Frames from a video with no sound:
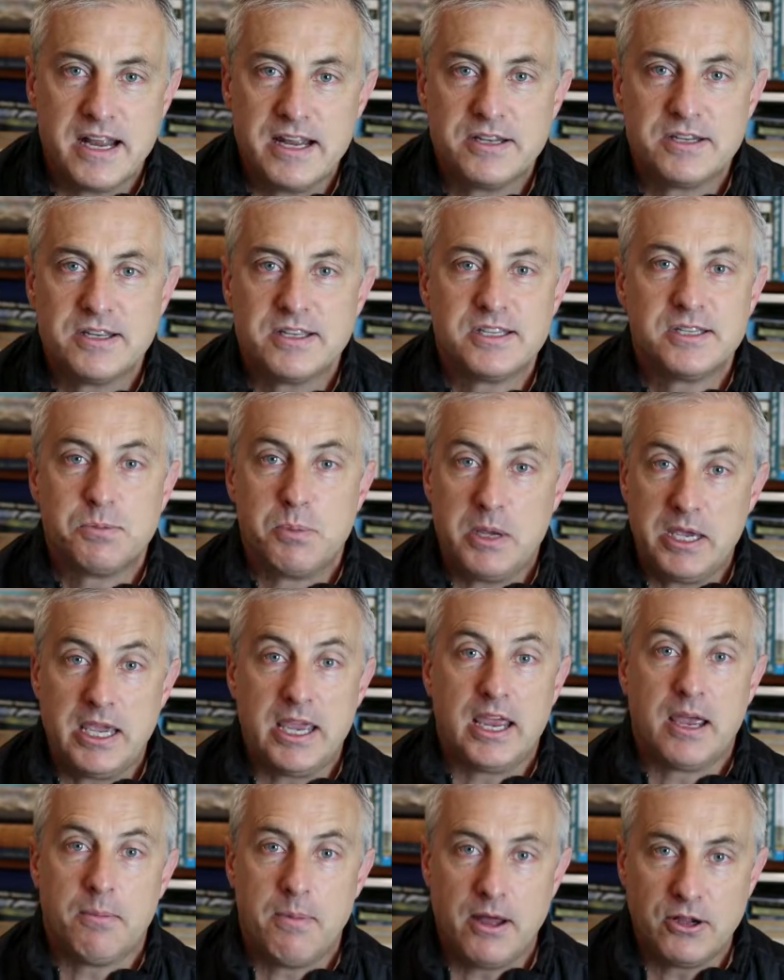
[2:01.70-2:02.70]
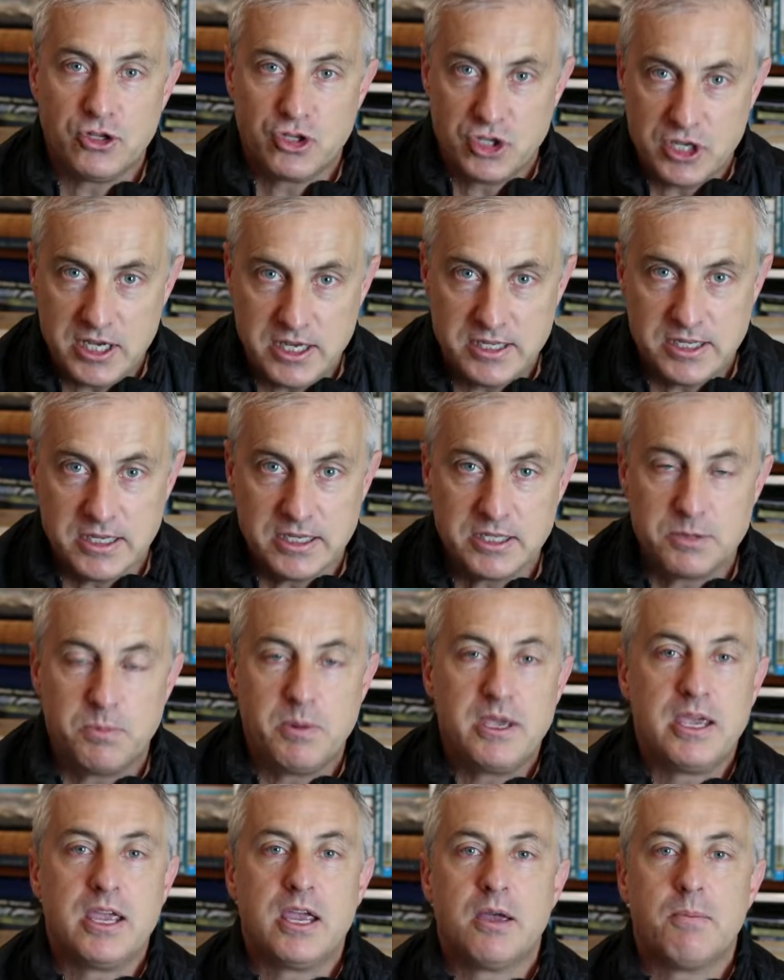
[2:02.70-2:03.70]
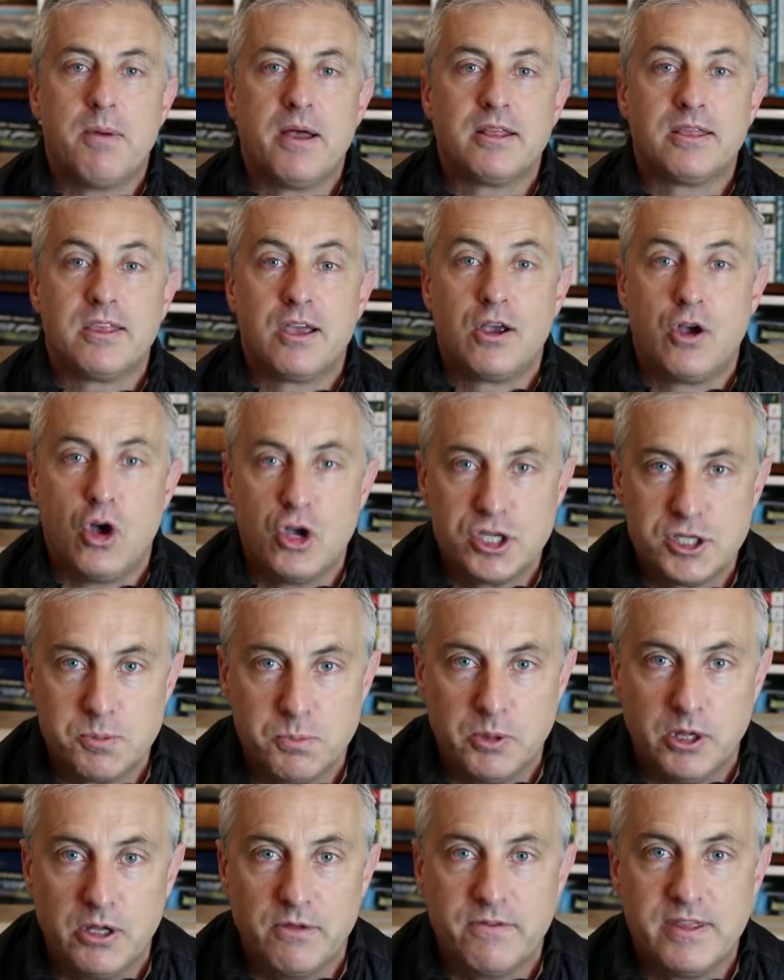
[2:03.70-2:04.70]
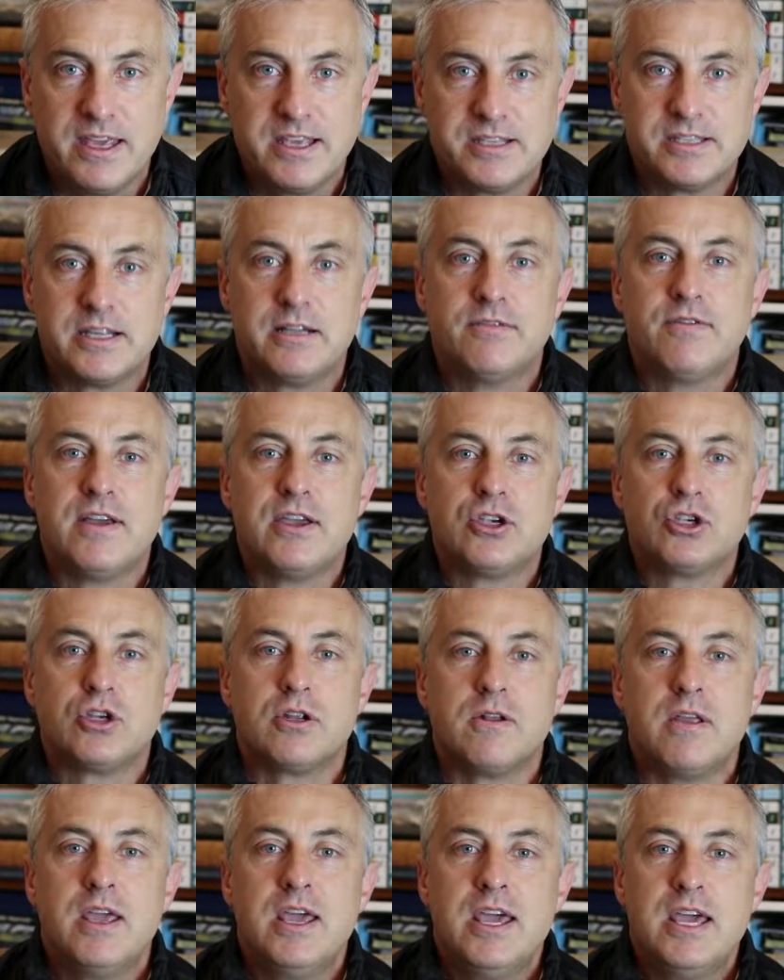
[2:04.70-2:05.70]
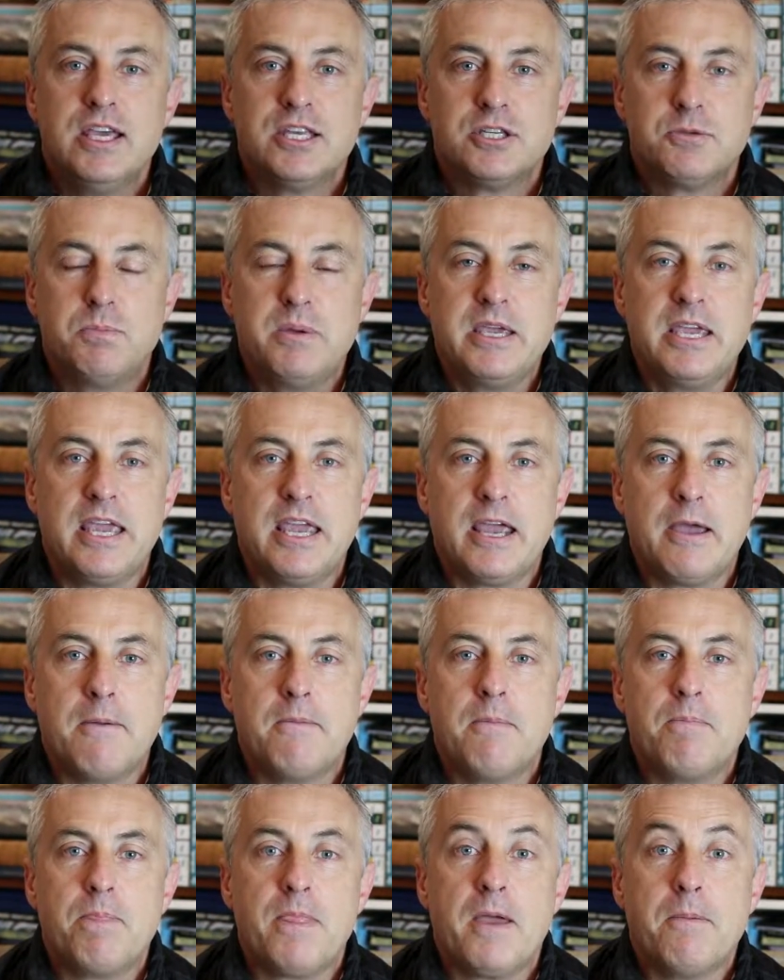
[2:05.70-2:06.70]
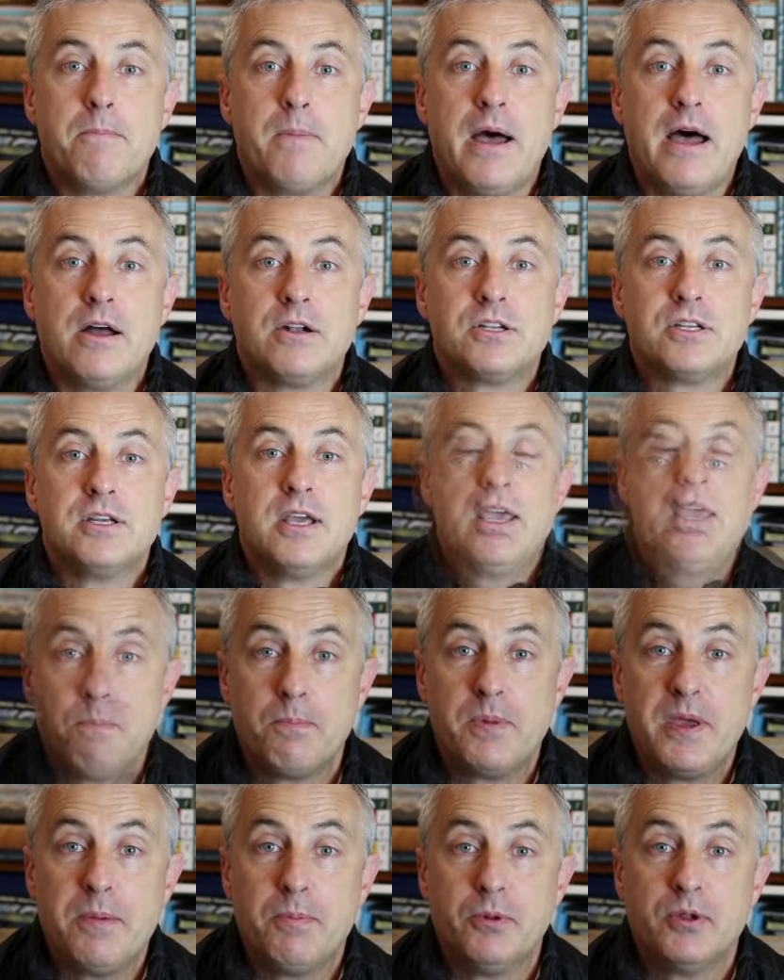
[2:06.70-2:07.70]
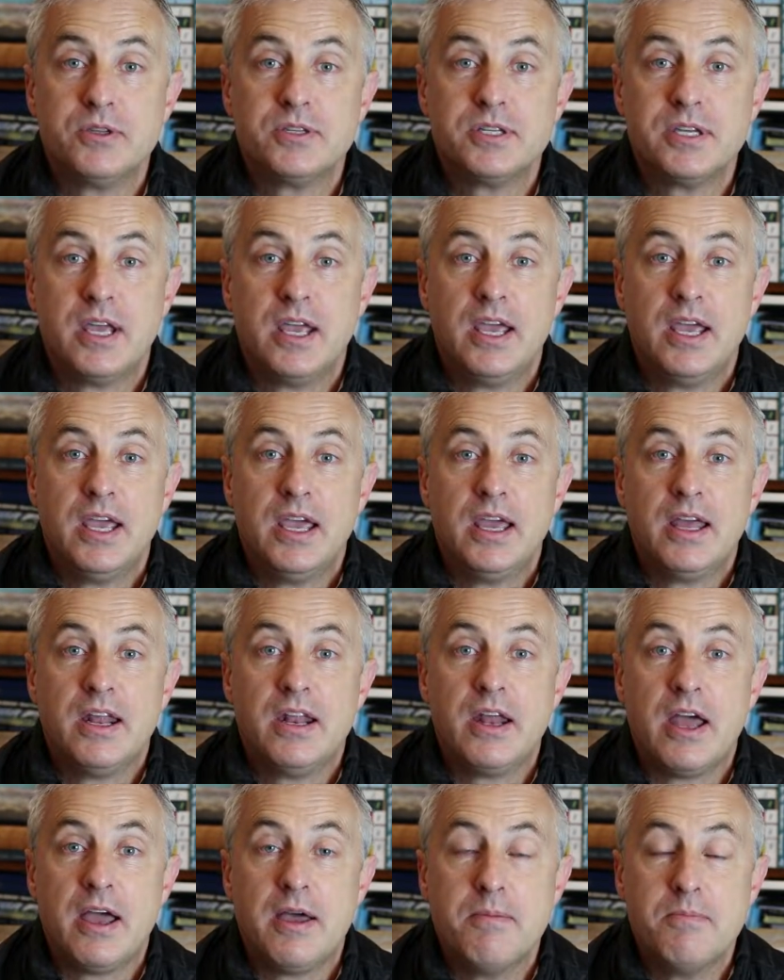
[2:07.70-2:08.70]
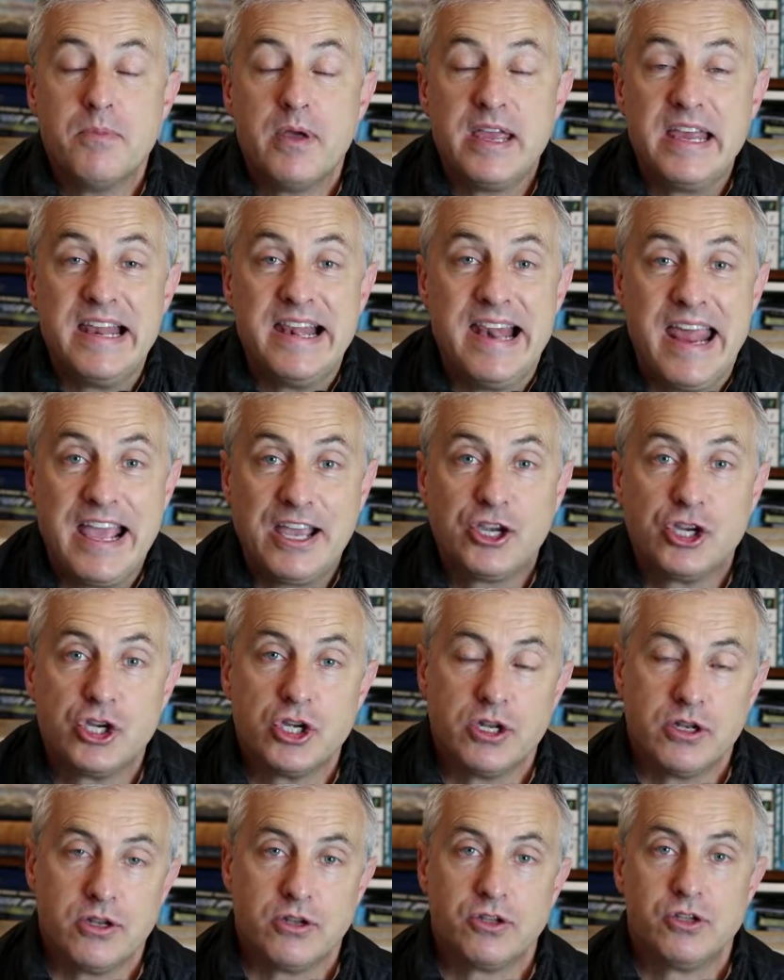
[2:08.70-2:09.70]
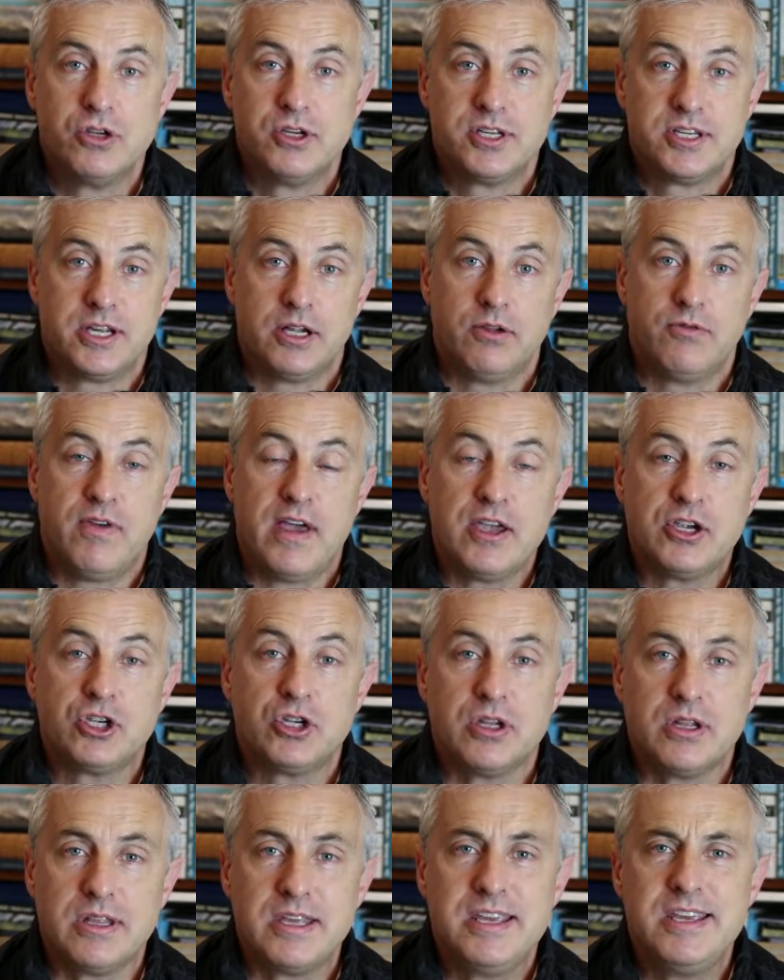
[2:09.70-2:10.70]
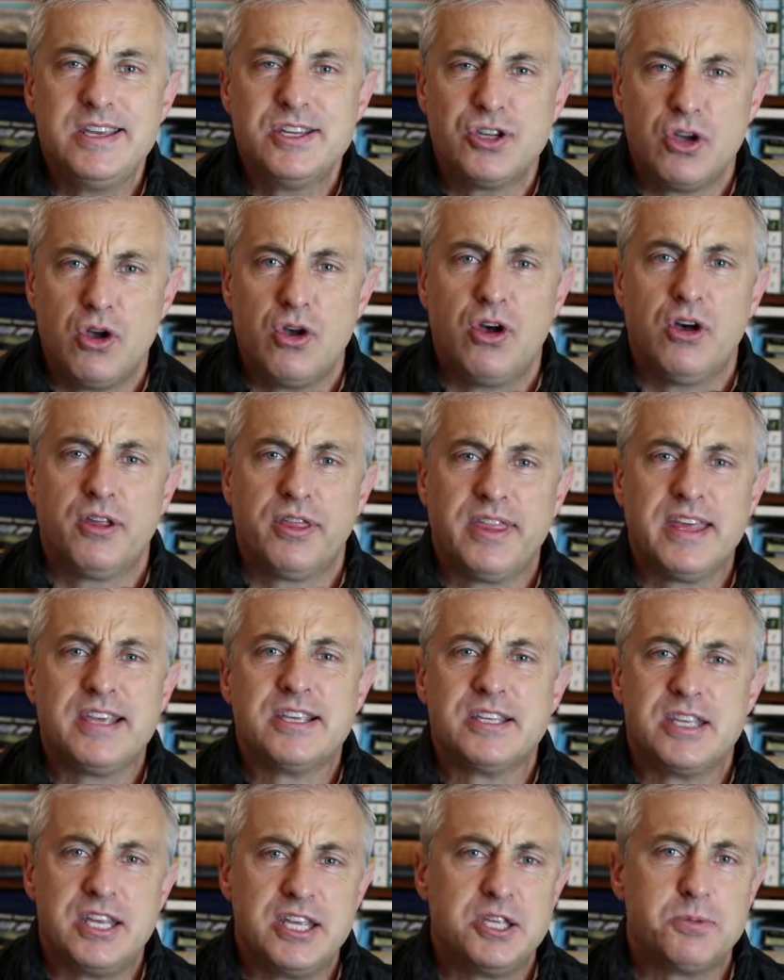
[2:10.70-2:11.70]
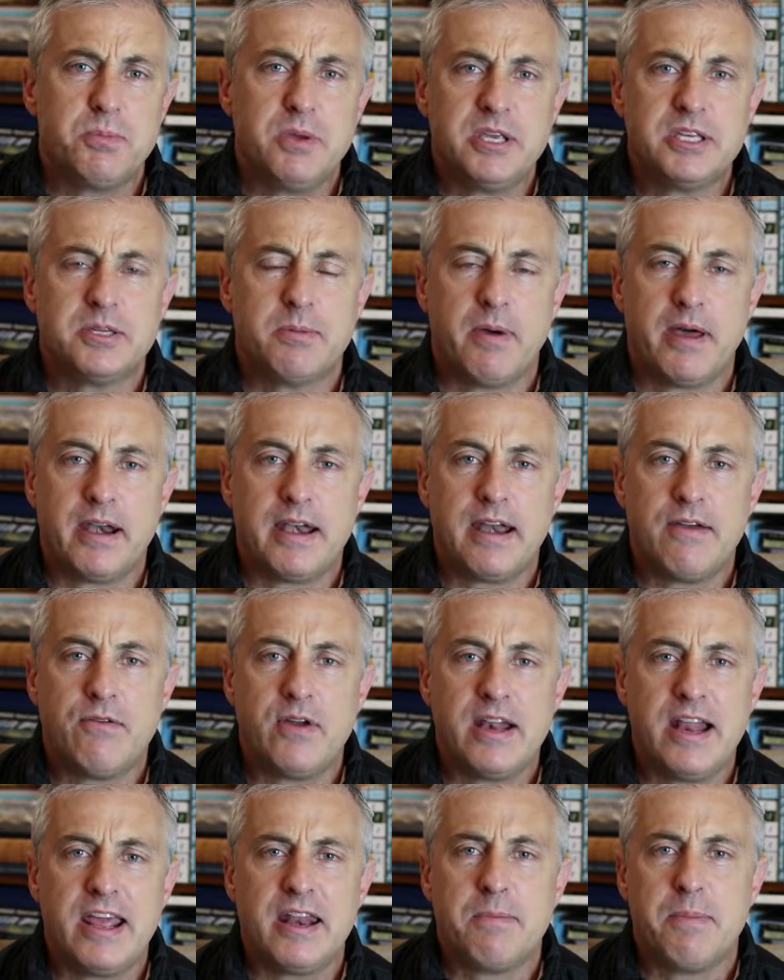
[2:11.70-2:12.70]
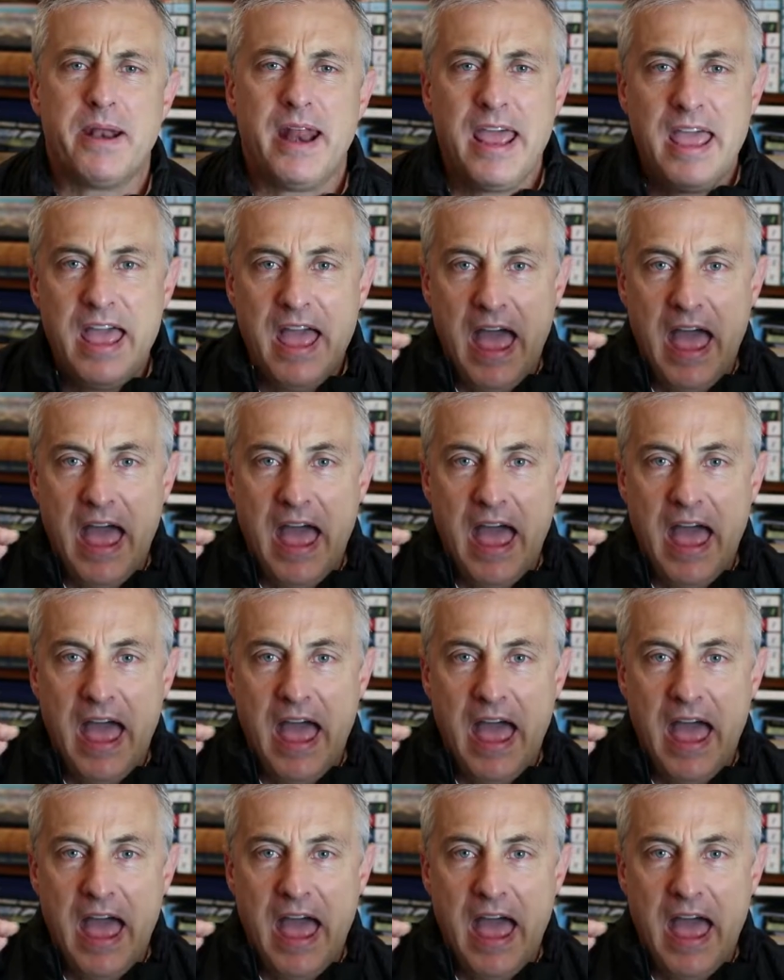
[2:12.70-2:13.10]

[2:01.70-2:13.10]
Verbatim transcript: letters speaking about Jesus, speaking about the gospel of their salvation, speaking about people's um, election to salvation. These are, are things that he speaks about in every letter. But